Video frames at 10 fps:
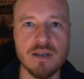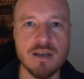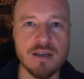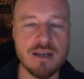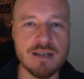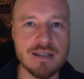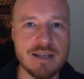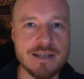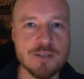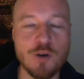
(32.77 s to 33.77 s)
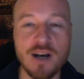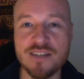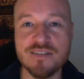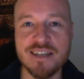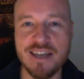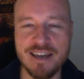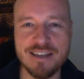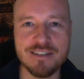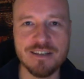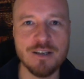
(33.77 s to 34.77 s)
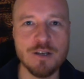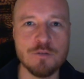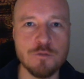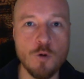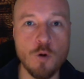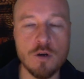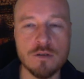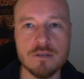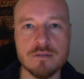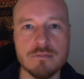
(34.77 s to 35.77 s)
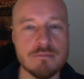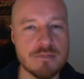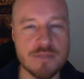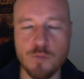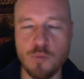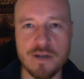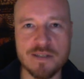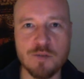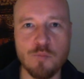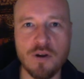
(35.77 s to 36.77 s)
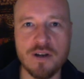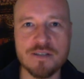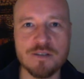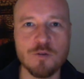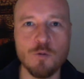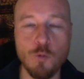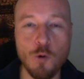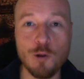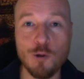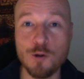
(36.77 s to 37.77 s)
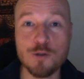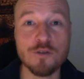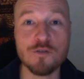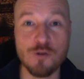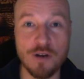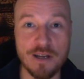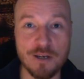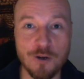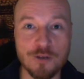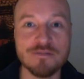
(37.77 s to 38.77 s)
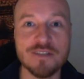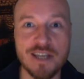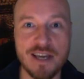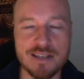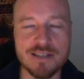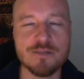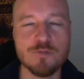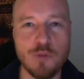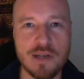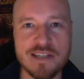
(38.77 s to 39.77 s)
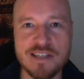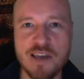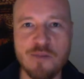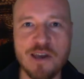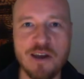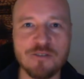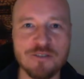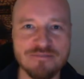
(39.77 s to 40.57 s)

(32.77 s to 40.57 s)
and I'd like to advocate for, surprise surprise, Warlords of Draenor. Yes, please hear me out.